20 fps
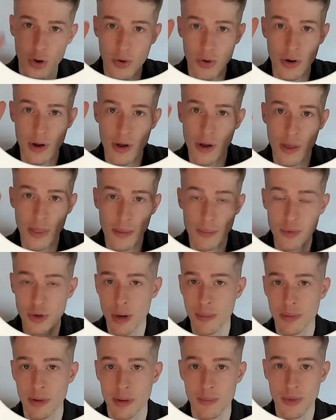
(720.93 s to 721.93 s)
are the
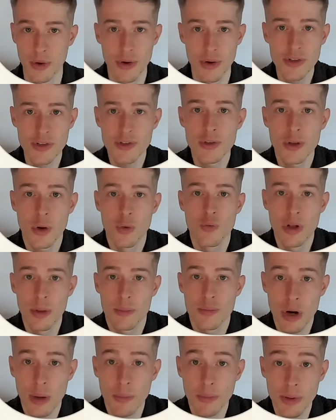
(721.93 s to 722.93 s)
problem. There is no real
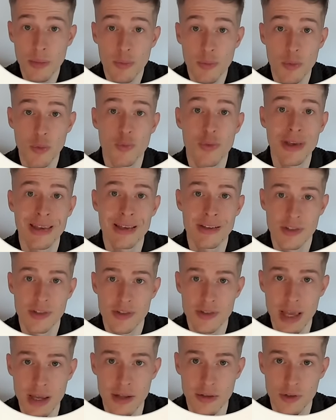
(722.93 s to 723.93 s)
problem if you think in
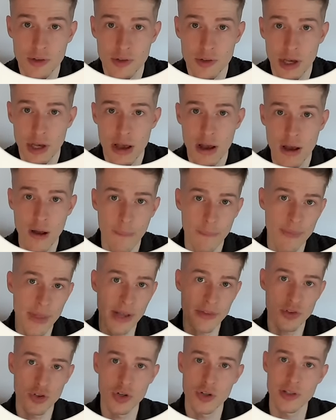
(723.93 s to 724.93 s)
states.
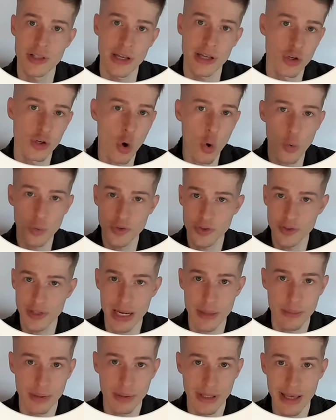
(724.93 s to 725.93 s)
That's just like an old
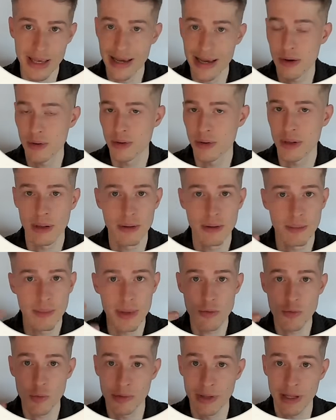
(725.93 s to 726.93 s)
state playing out and
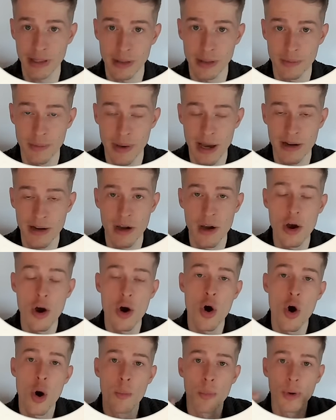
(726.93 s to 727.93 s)
being reflected back.
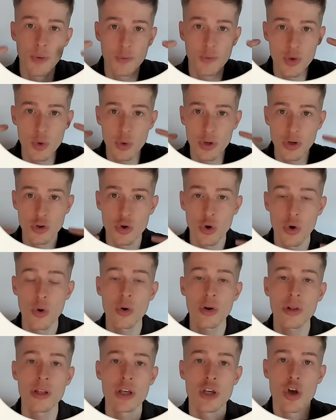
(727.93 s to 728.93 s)
But if you
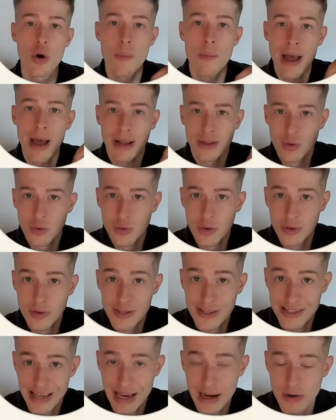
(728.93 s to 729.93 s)
internally go back to the
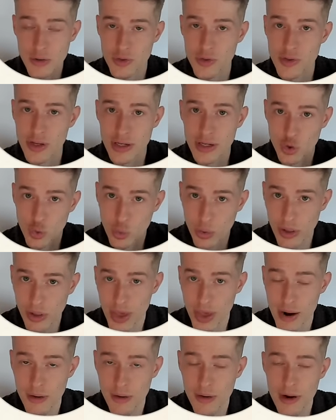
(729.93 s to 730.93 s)
desired state and dwell
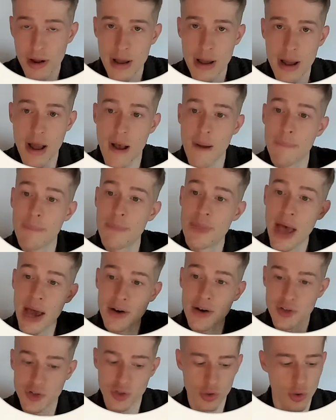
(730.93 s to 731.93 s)
there,
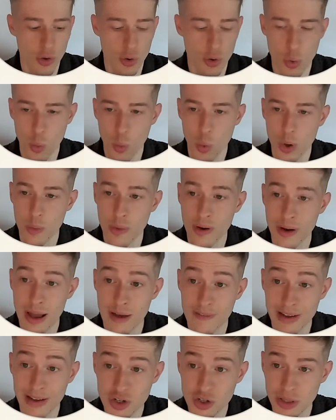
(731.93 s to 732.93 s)
that is what
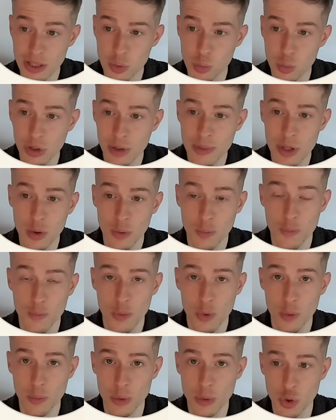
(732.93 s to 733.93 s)
eventually will be
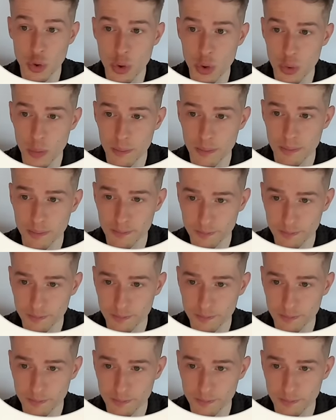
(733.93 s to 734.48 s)
confirmed to you.